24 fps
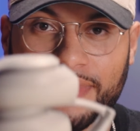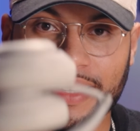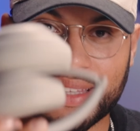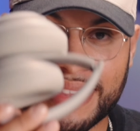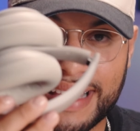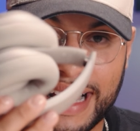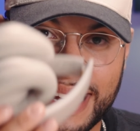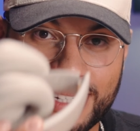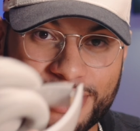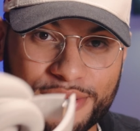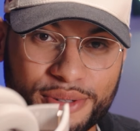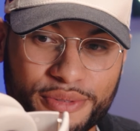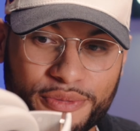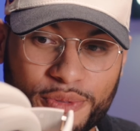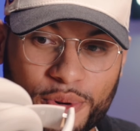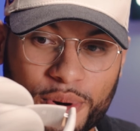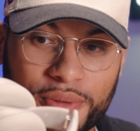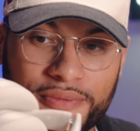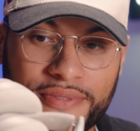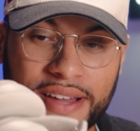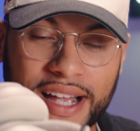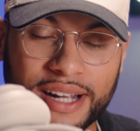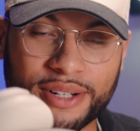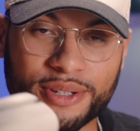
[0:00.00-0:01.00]
that's the
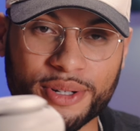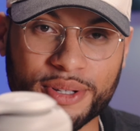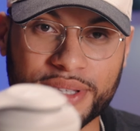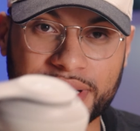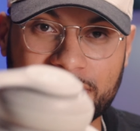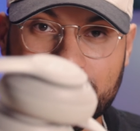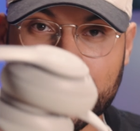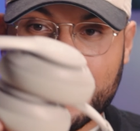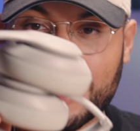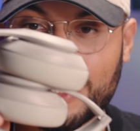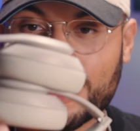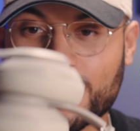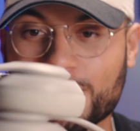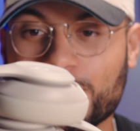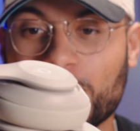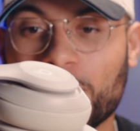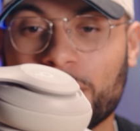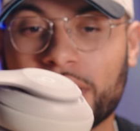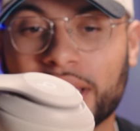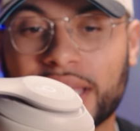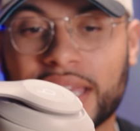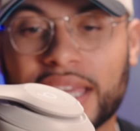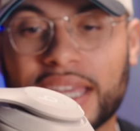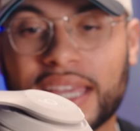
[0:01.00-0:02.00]
form factor. This is how small
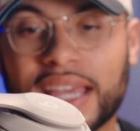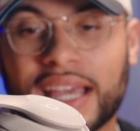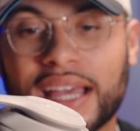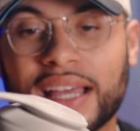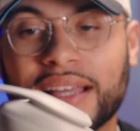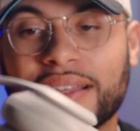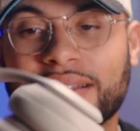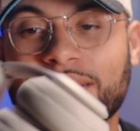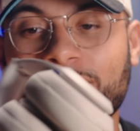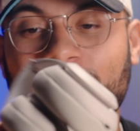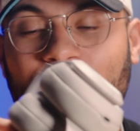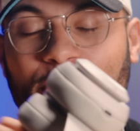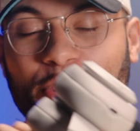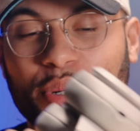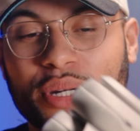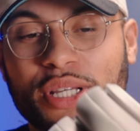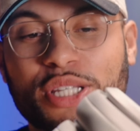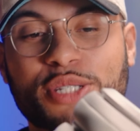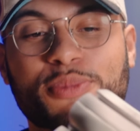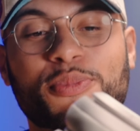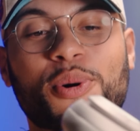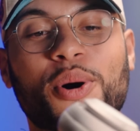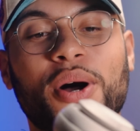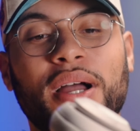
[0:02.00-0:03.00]
they can get. Pretty
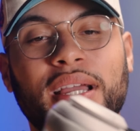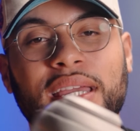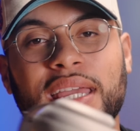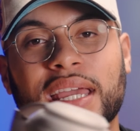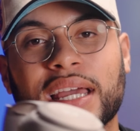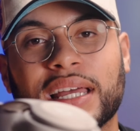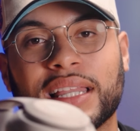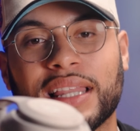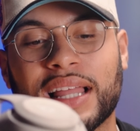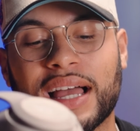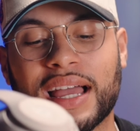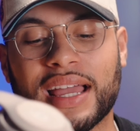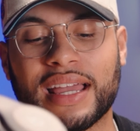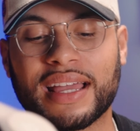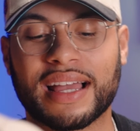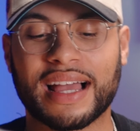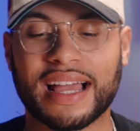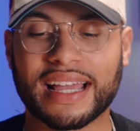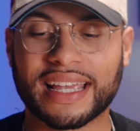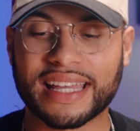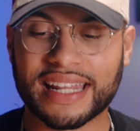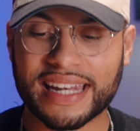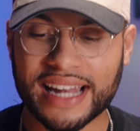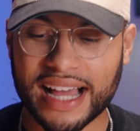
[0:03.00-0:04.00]
small, I can't lie.
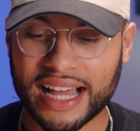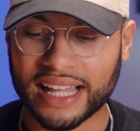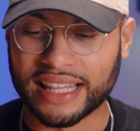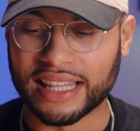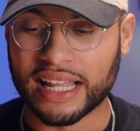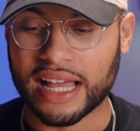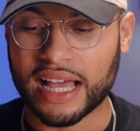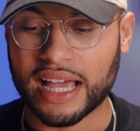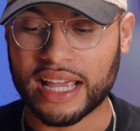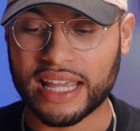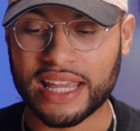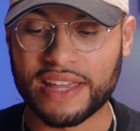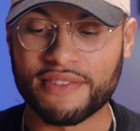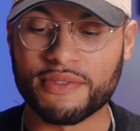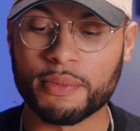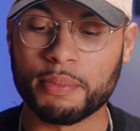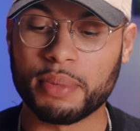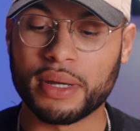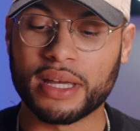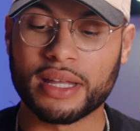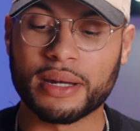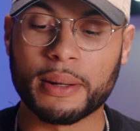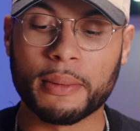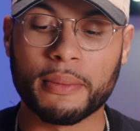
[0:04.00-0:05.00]
I cannot lie, even
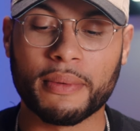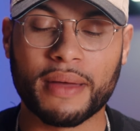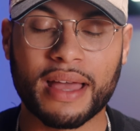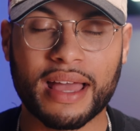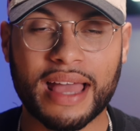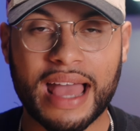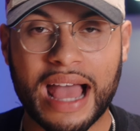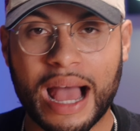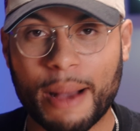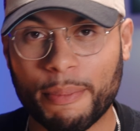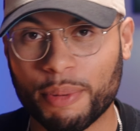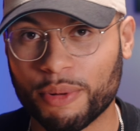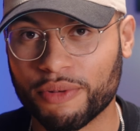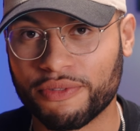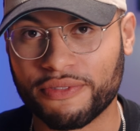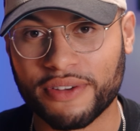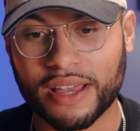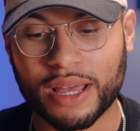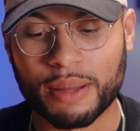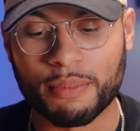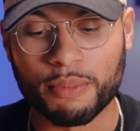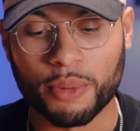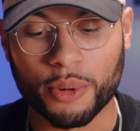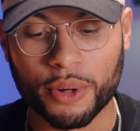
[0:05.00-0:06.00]
being an Apple
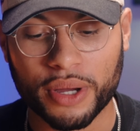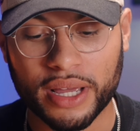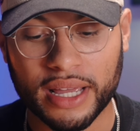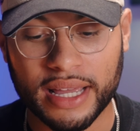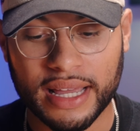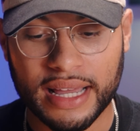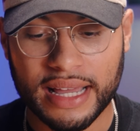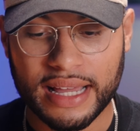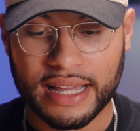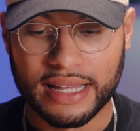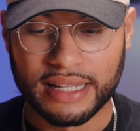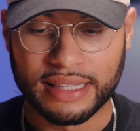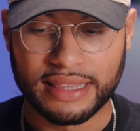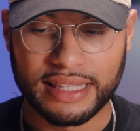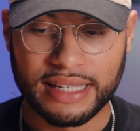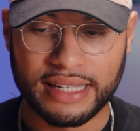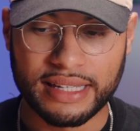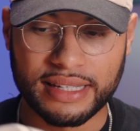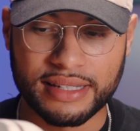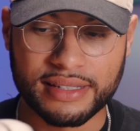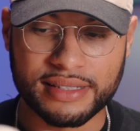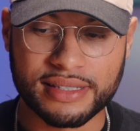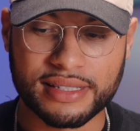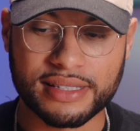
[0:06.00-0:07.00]
fanboy,
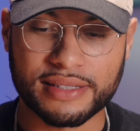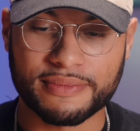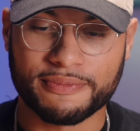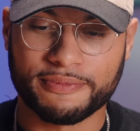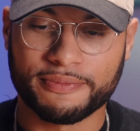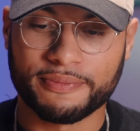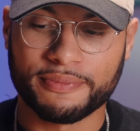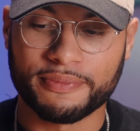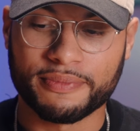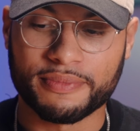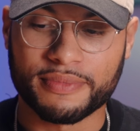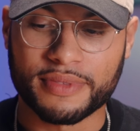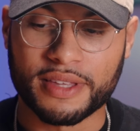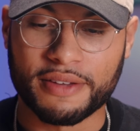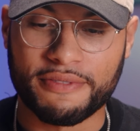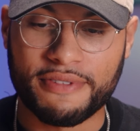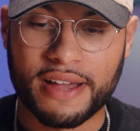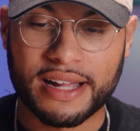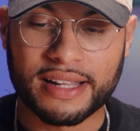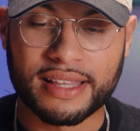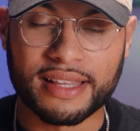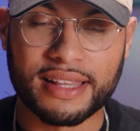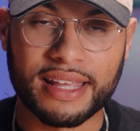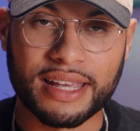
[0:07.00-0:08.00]
the
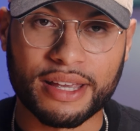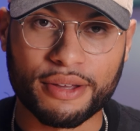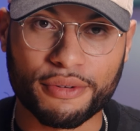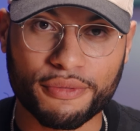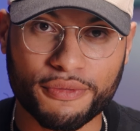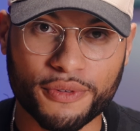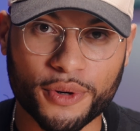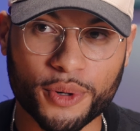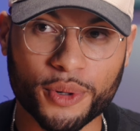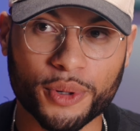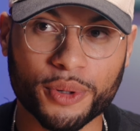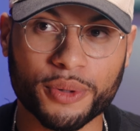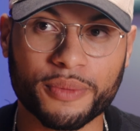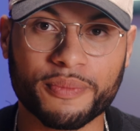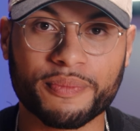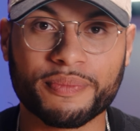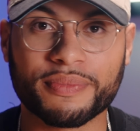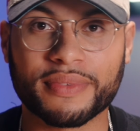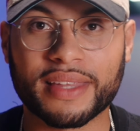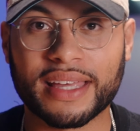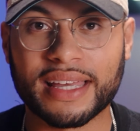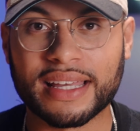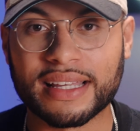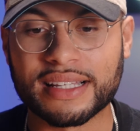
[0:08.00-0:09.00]
fact that they can fold
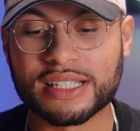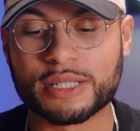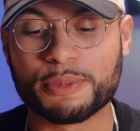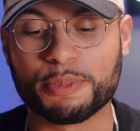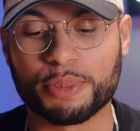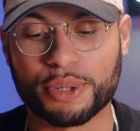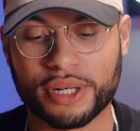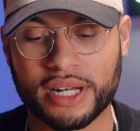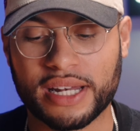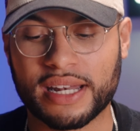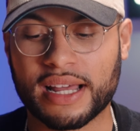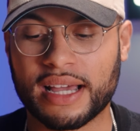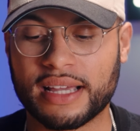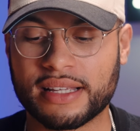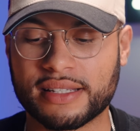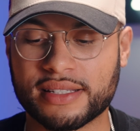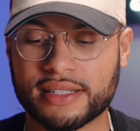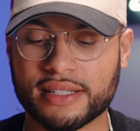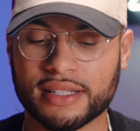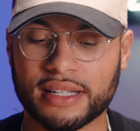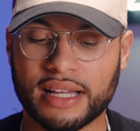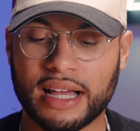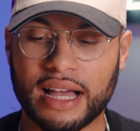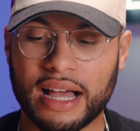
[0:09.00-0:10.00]
is pretty
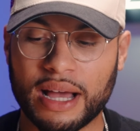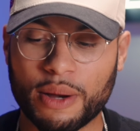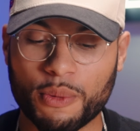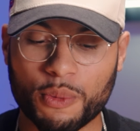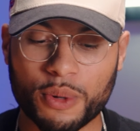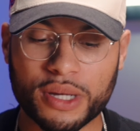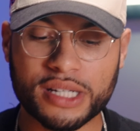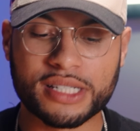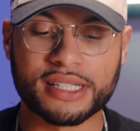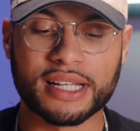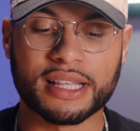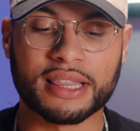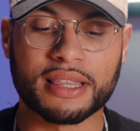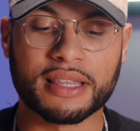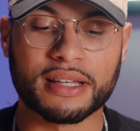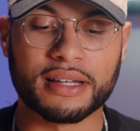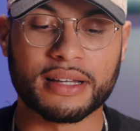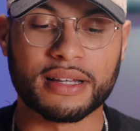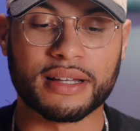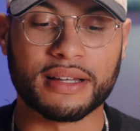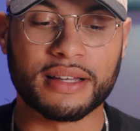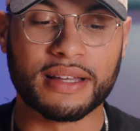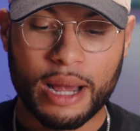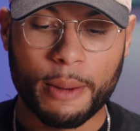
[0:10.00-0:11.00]
nice. I wish that
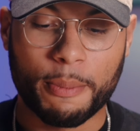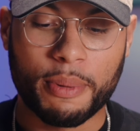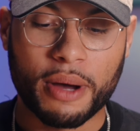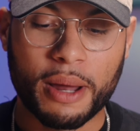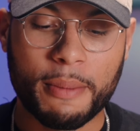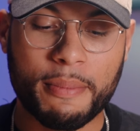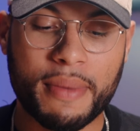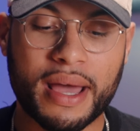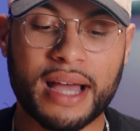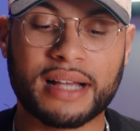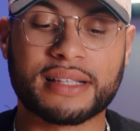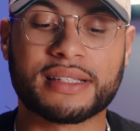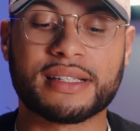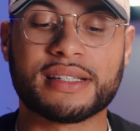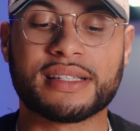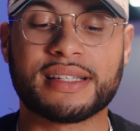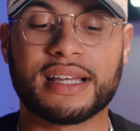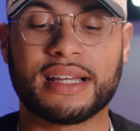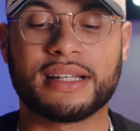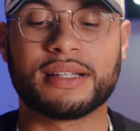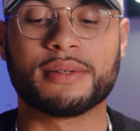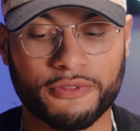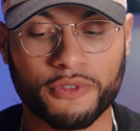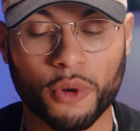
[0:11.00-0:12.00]
the AirPod Maxes
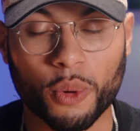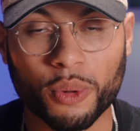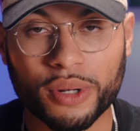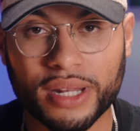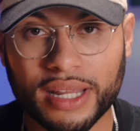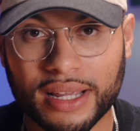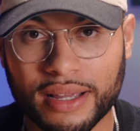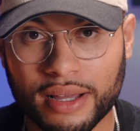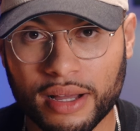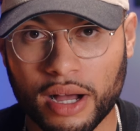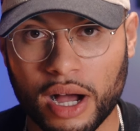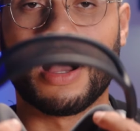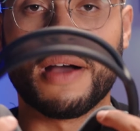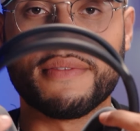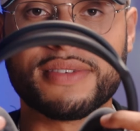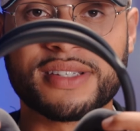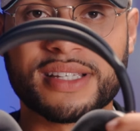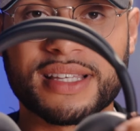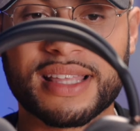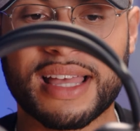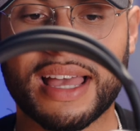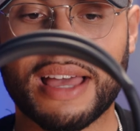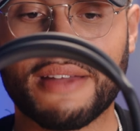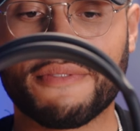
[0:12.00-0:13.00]
had folding.
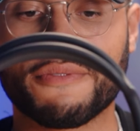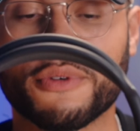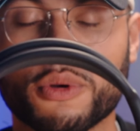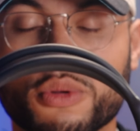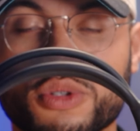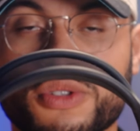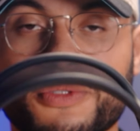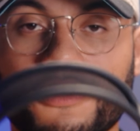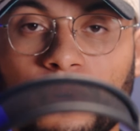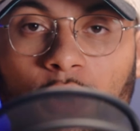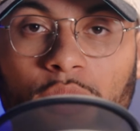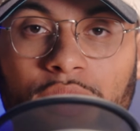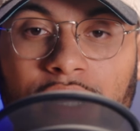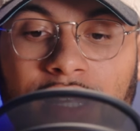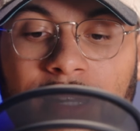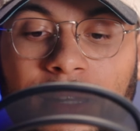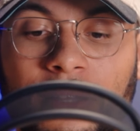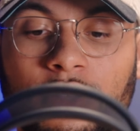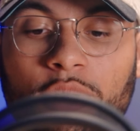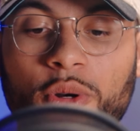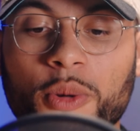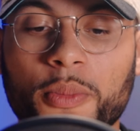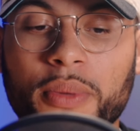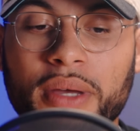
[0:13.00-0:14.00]
Obviously the headphones fold in a
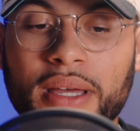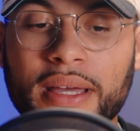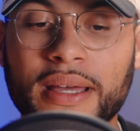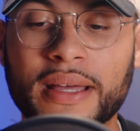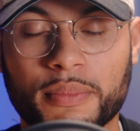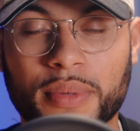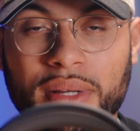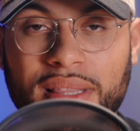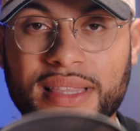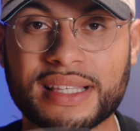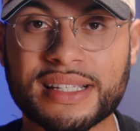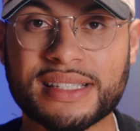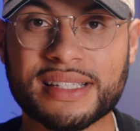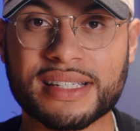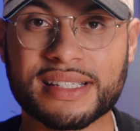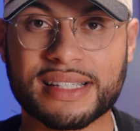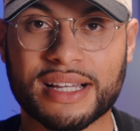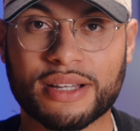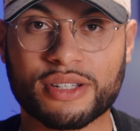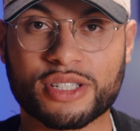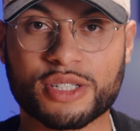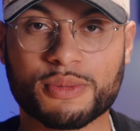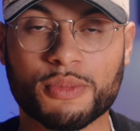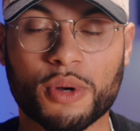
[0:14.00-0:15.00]
little bit, but this is
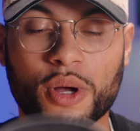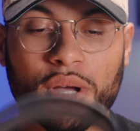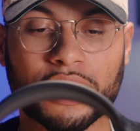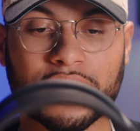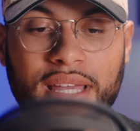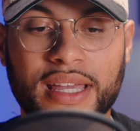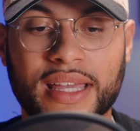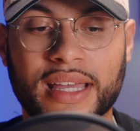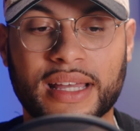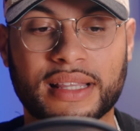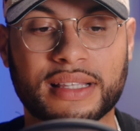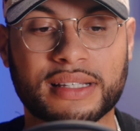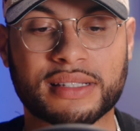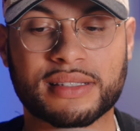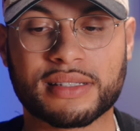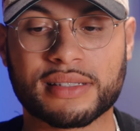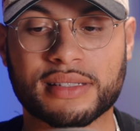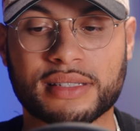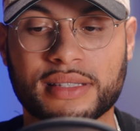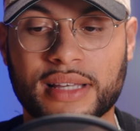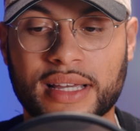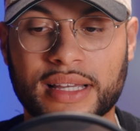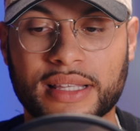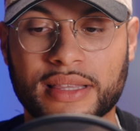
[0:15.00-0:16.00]
how small it can get. This
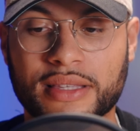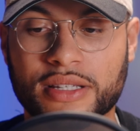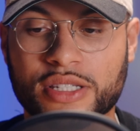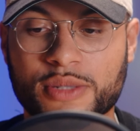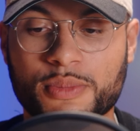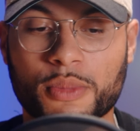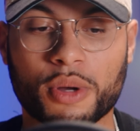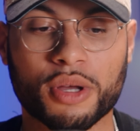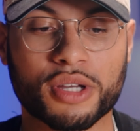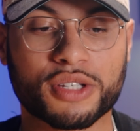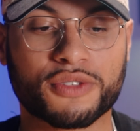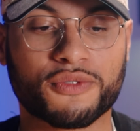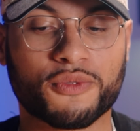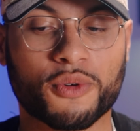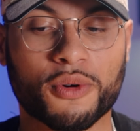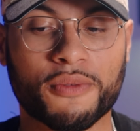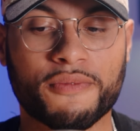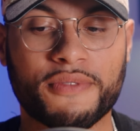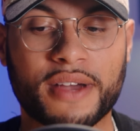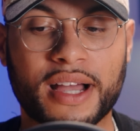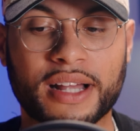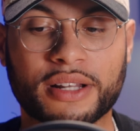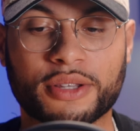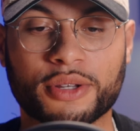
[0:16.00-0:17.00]
is like the smallest form
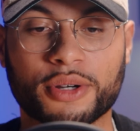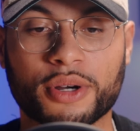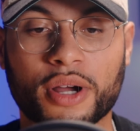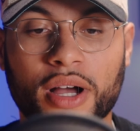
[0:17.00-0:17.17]
factor